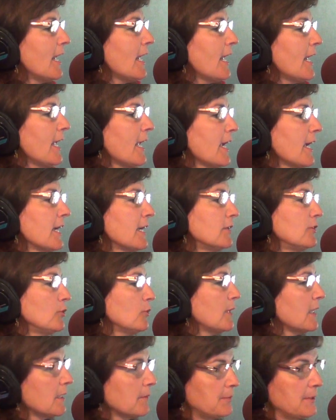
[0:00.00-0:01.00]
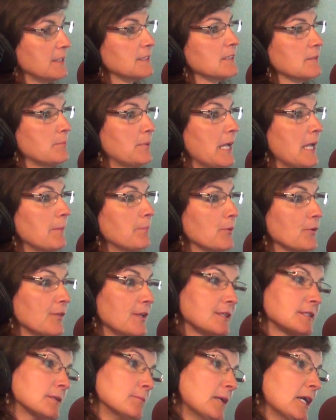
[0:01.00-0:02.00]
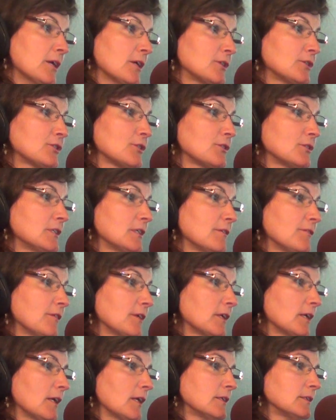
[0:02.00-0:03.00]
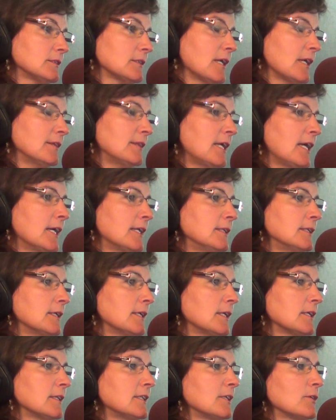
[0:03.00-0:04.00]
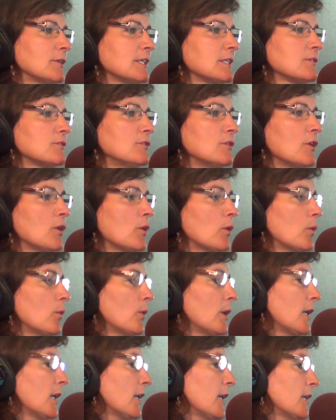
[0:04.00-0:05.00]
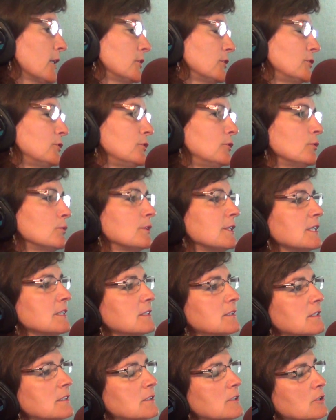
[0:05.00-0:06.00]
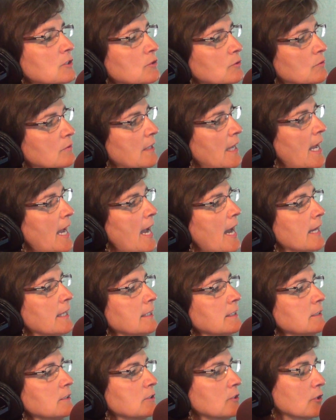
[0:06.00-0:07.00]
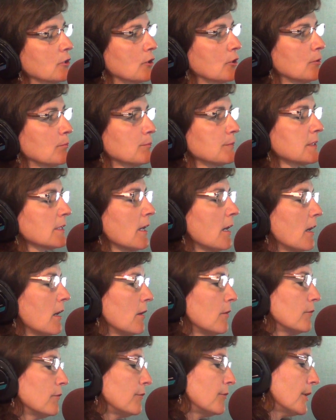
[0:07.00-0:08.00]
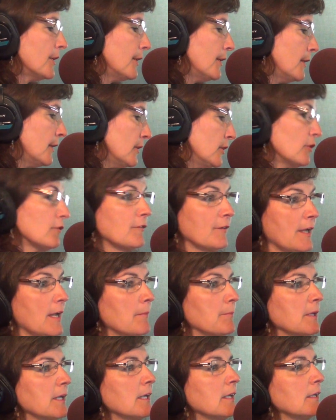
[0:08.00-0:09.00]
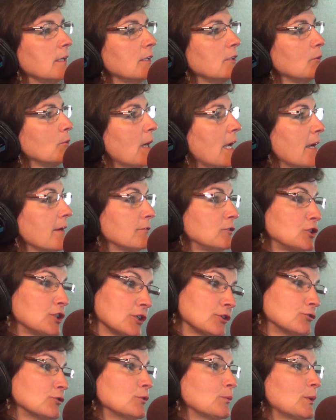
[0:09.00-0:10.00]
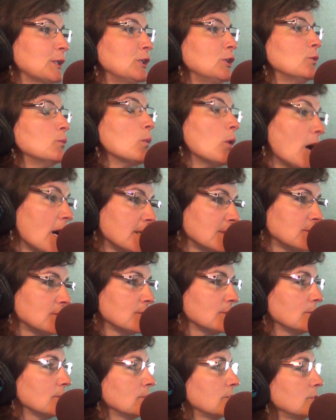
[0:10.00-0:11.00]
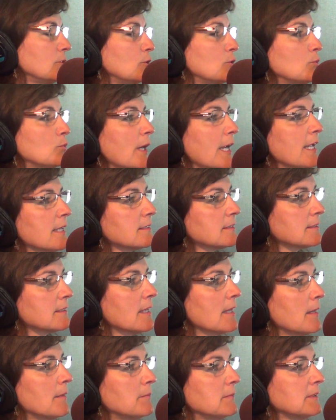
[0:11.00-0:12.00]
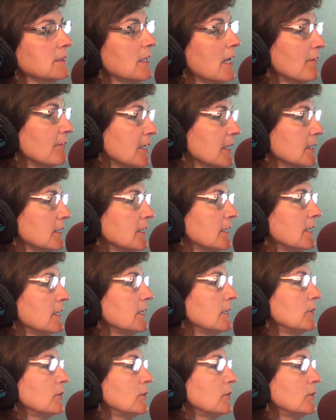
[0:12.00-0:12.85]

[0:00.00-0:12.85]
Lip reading: And you get a piece of paper that's a marriage certificate. And then there is no do this and do that in terms of your family. You have children when you want to. You raise them lovingly.